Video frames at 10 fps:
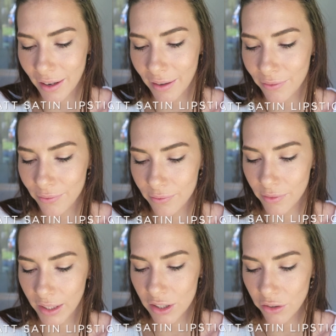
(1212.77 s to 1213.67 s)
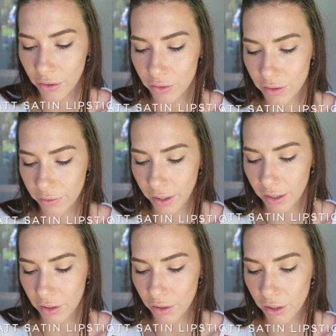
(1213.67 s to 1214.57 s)
I've really struggled to find
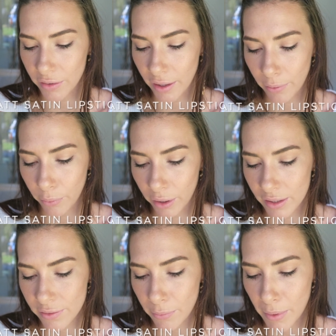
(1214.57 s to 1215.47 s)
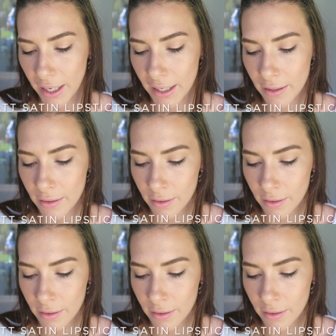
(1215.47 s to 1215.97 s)
a nude that works for me.